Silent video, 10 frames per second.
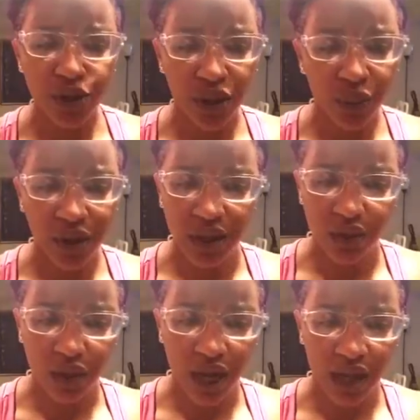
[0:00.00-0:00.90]
is really weird,
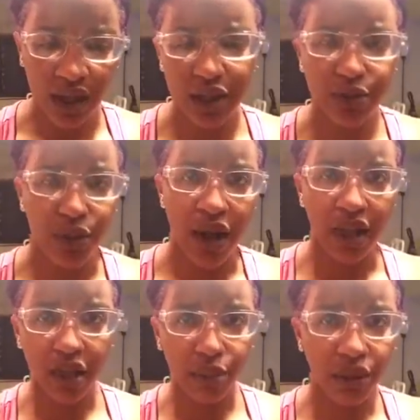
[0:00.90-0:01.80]
these were kind of like
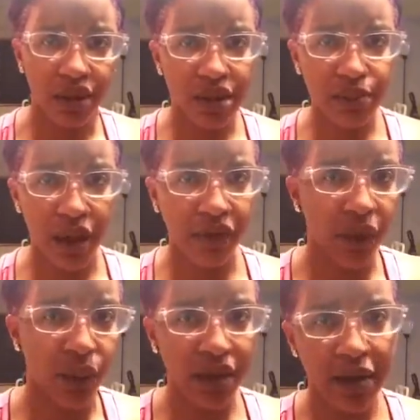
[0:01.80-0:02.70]
sporadically put in a spot.
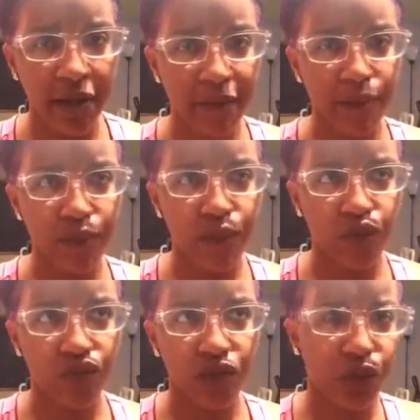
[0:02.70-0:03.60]
They weren't like
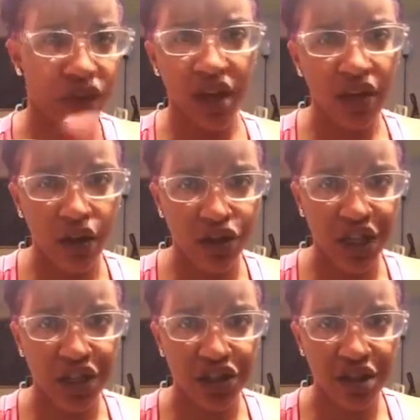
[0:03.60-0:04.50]
with any of the other
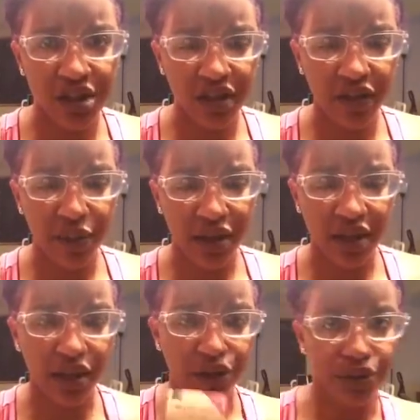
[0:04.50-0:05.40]
stationery stuff. They were kind of
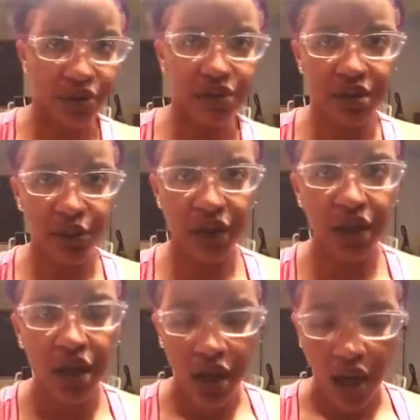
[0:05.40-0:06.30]
like thrown
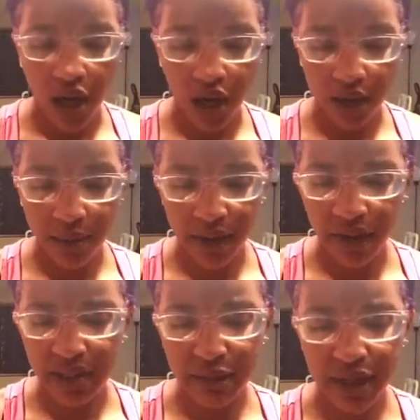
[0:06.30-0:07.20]
somewhere. Um, I
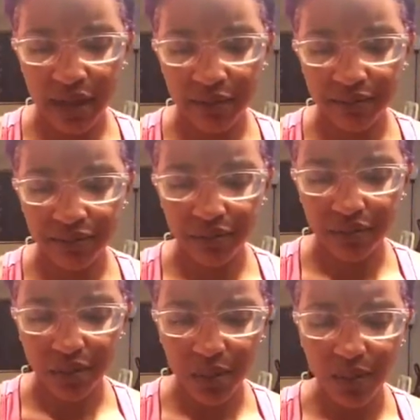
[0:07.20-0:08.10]
think somebody
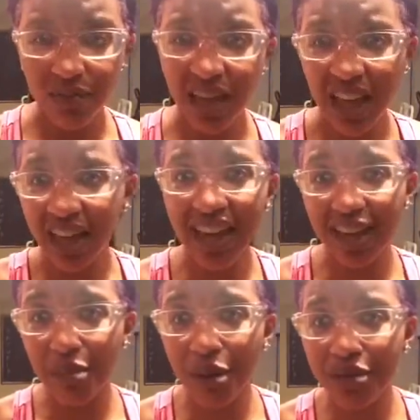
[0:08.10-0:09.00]
like an
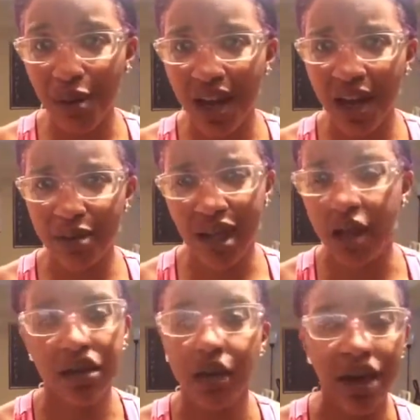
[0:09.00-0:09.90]
impulse buy and was
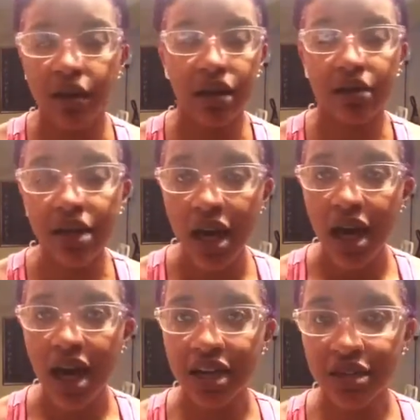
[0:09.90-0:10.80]
like, you know, I don't need those.
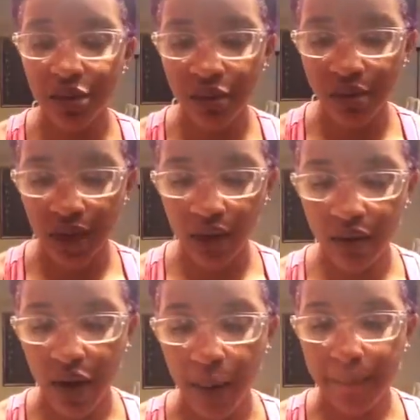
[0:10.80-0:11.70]
And just threw them down.
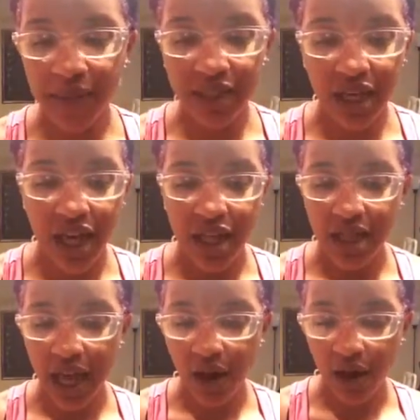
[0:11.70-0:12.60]
But
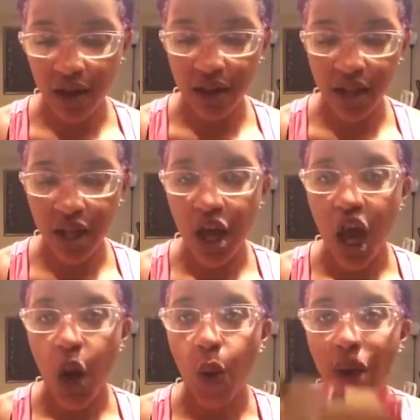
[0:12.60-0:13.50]
they are the
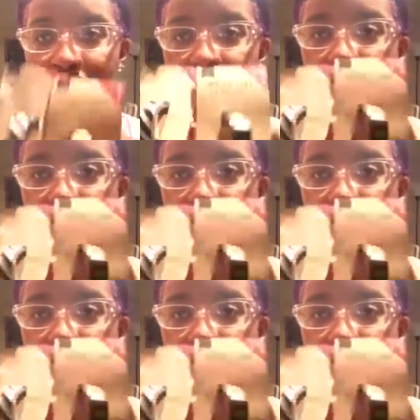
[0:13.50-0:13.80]
washi